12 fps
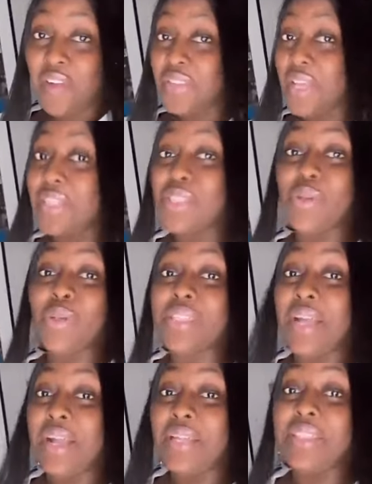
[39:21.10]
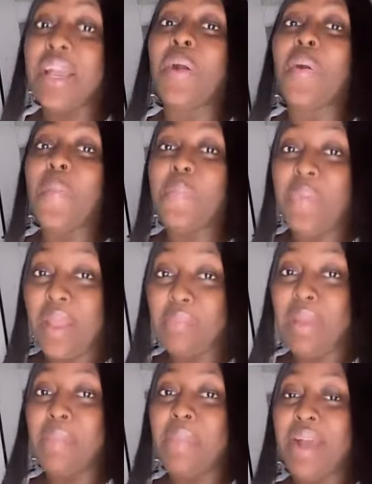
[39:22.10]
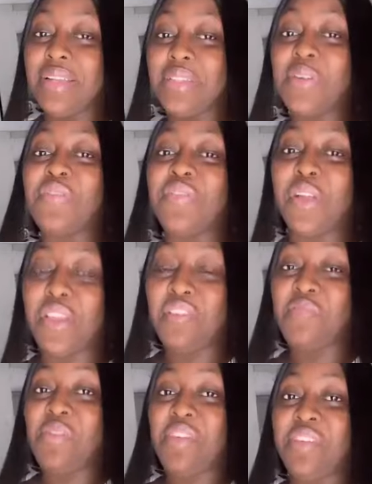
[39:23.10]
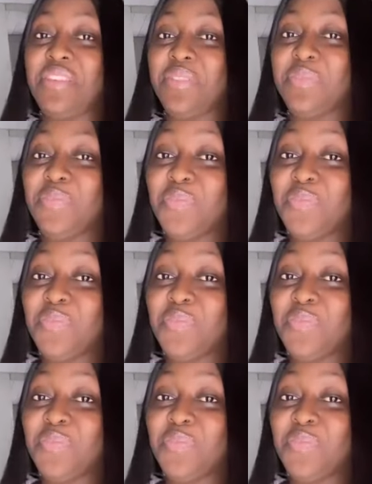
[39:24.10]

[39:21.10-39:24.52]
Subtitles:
After this old saga thing, I'll go beg my man. You go forgive me.